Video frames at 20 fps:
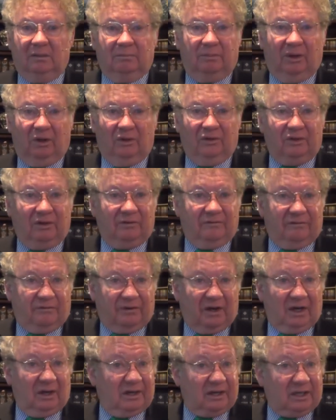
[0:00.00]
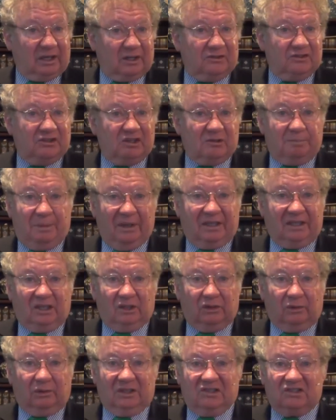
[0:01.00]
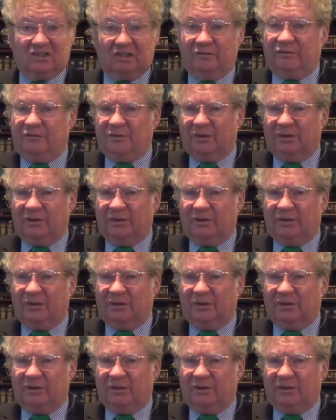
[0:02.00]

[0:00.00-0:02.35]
Both are very conspicuous and